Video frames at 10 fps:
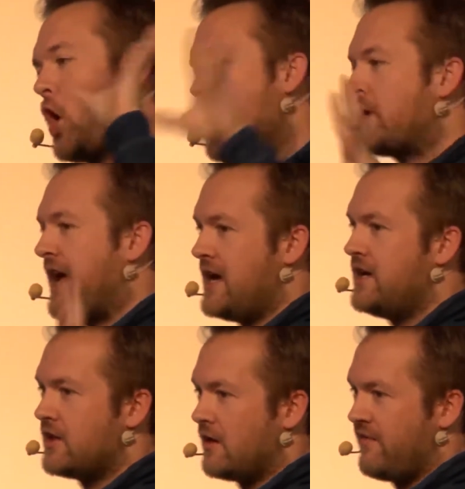okay
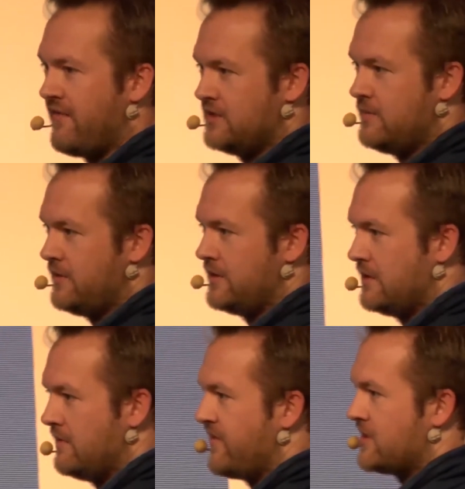that our 50
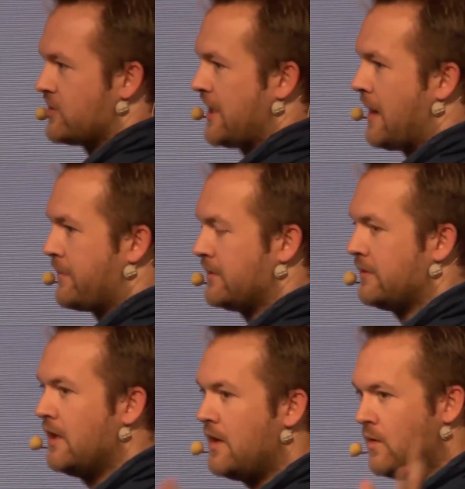million venture capital